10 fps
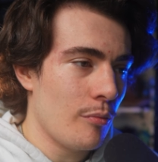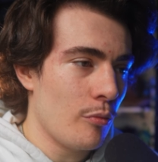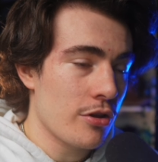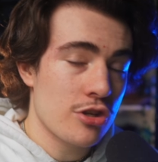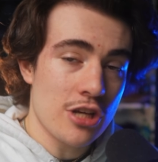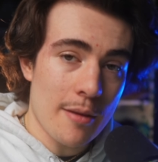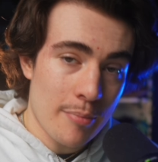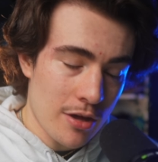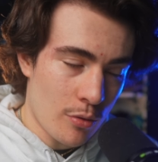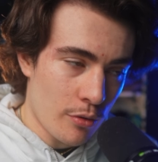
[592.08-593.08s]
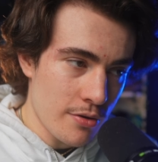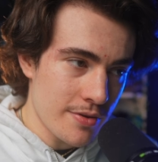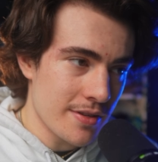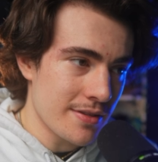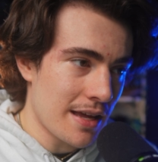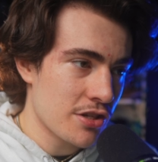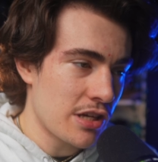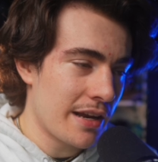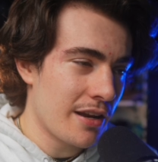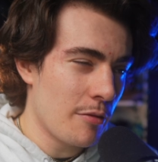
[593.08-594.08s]
With shop pay orders, this actually
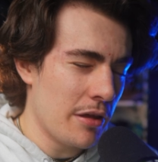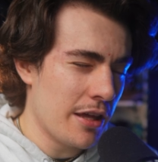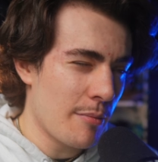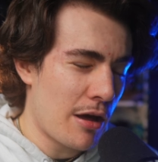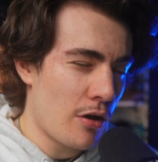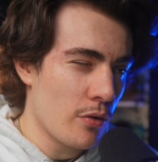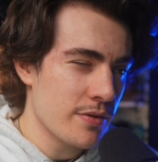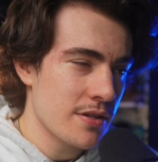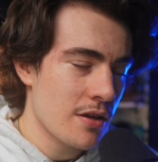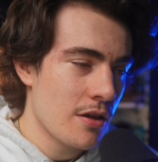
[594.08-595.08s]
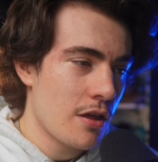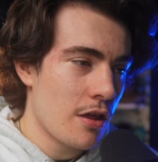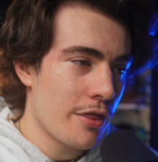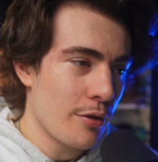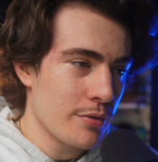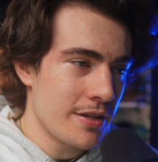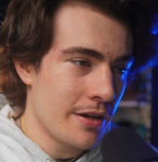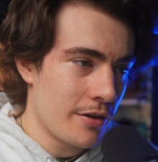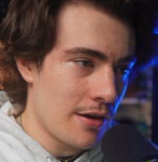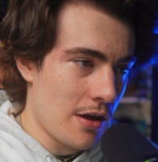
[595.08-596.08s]
ended up being about
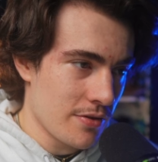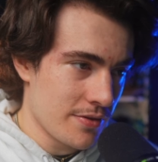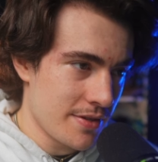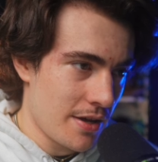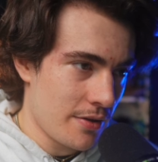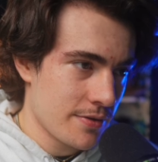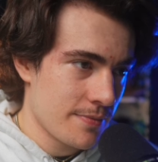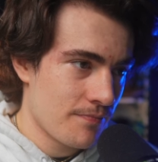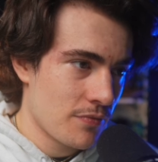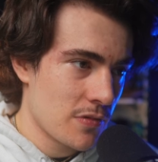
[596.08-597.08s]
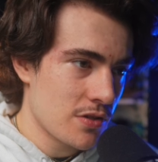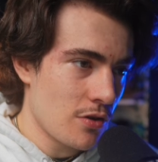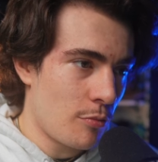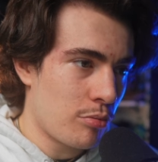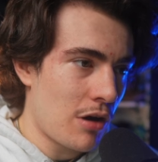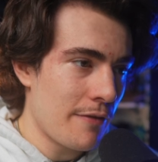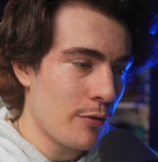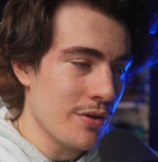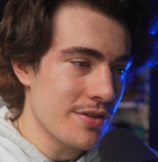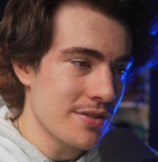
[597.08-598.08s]
$1,300 in sales. So
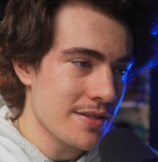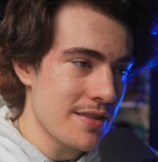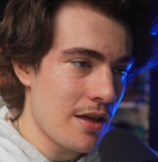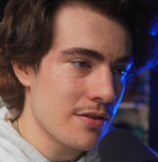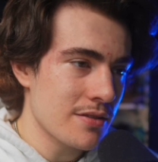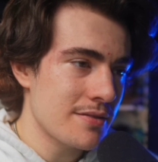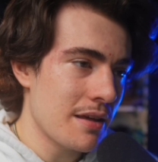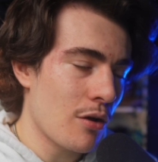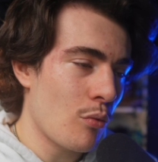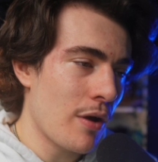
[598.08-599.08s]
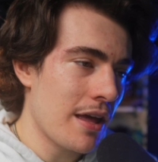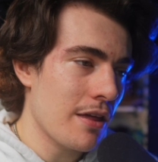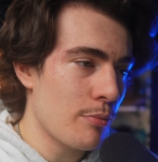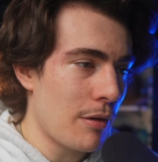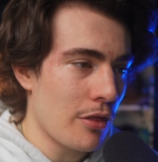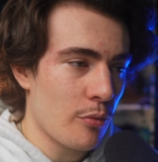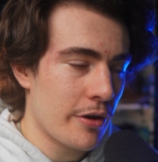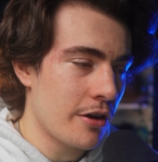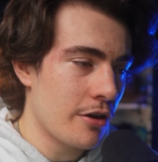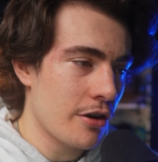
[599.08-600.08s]
profit was $6,000, take away about
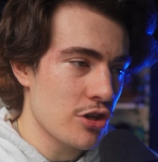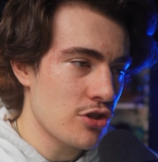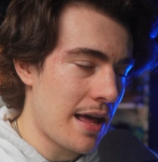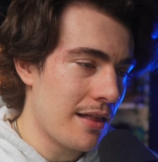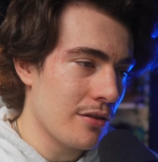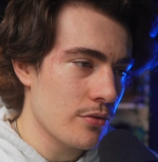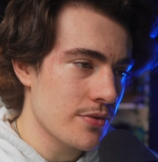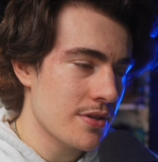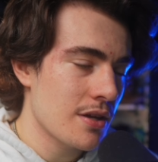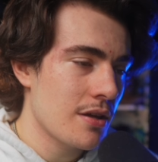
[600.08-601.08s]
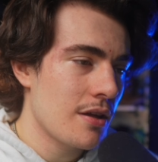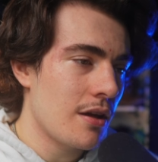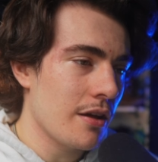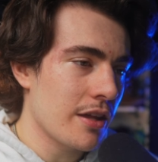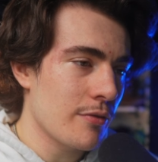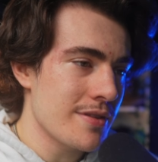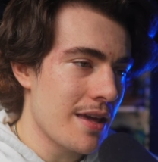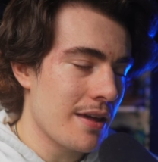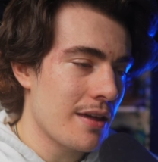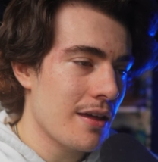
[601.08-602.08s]
$300-ish, give or
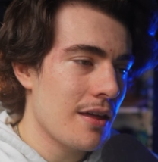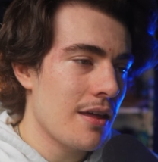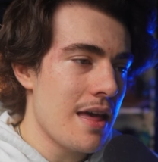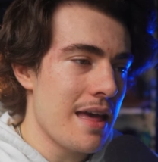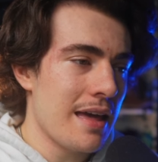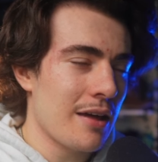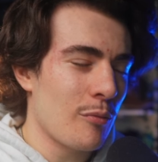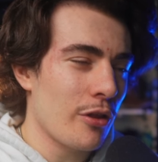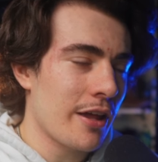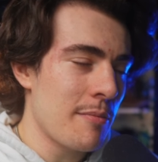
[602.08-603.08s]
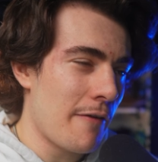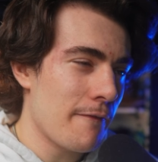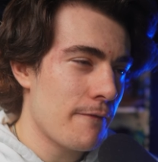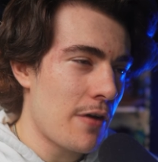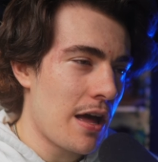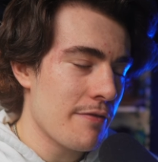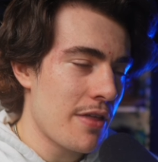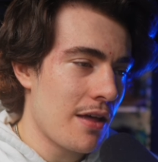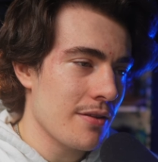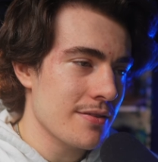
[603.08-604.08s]
take, and we're looking at about
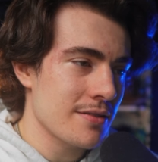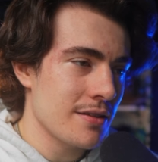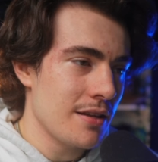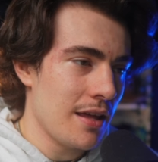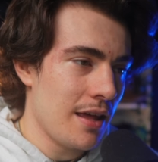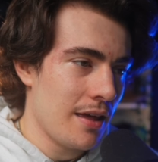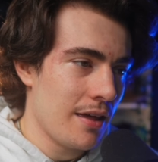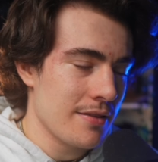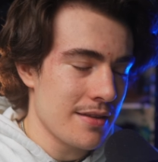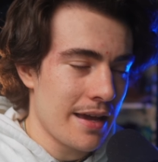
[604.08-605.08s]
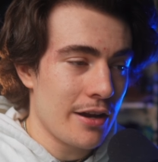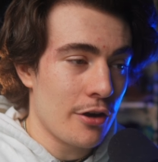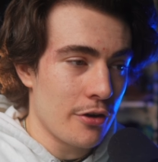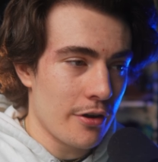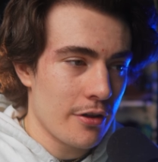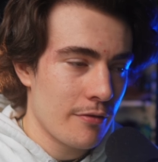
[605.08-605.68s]
$5,800,